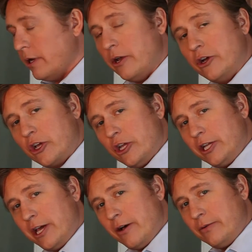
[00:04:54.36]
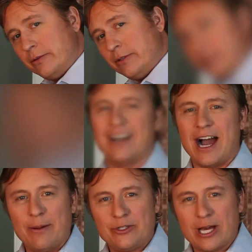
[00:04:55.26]
and you're good to go.
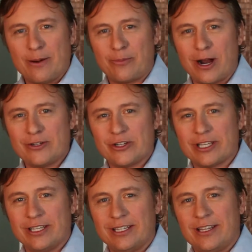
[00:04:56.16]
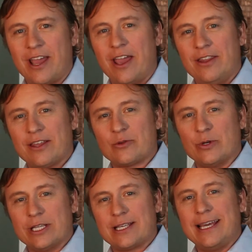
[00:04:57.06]
I'm John Brodrick, and this
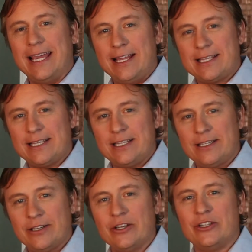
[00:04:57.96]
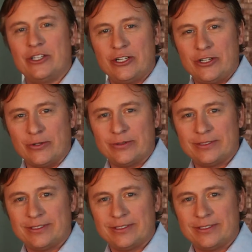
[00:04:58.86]
was easy to do.